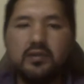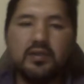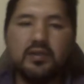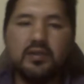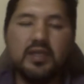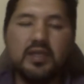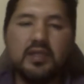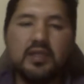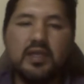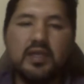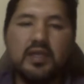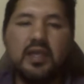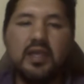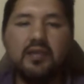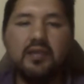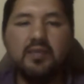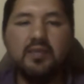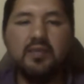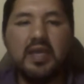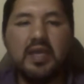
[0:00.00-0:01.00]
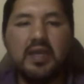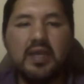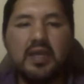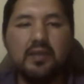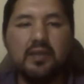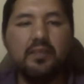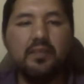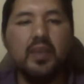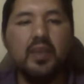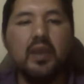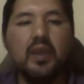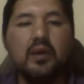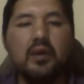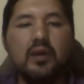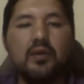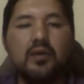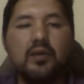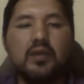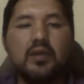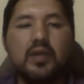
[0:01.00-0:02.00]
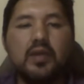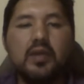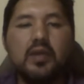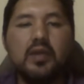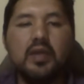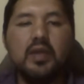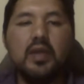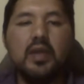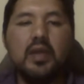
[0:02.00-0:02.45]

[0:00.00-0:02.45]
that he left behind. Okay,